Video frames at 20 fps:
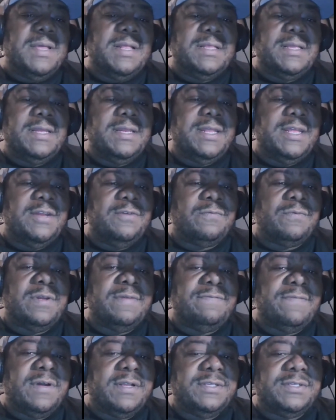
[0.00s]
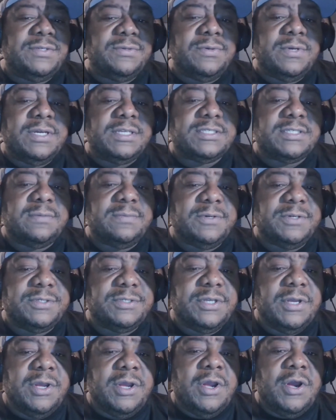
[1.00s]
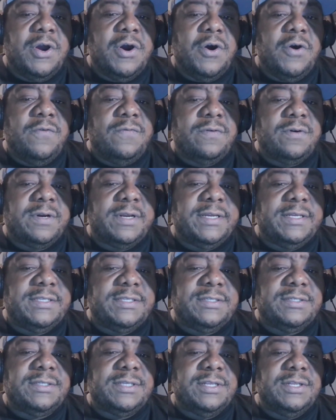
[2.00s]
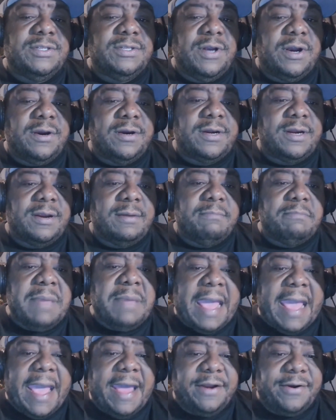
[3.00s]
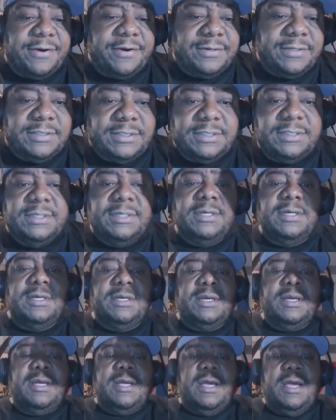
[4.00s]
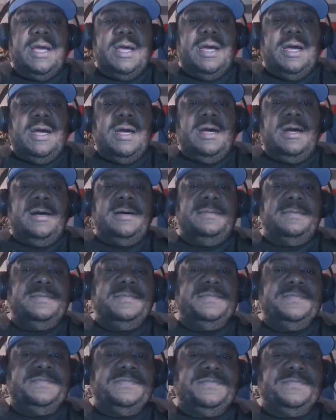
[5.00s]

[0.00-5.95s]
million in refunds to customers over its dark patterns. Um,